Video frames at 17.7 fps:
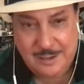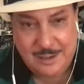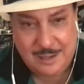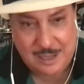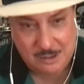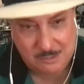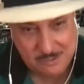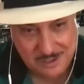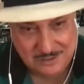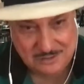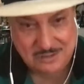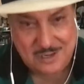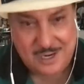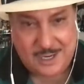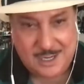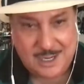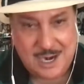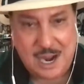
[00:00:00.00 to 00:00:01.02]
I went to
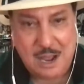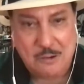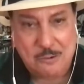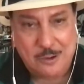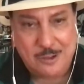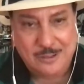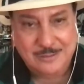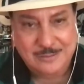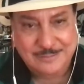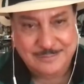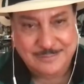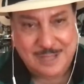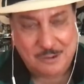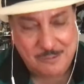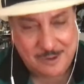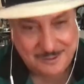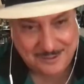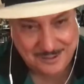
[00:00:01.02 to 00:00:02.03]
Nicaragua. I
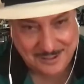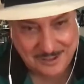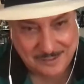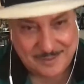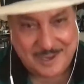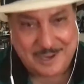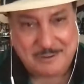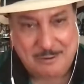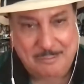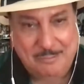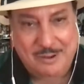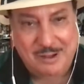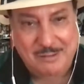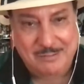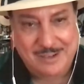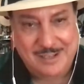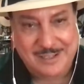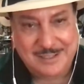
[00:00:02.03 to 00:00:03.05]
went to the Dominican
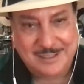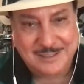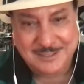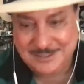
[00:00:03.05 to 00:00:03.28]
Republic.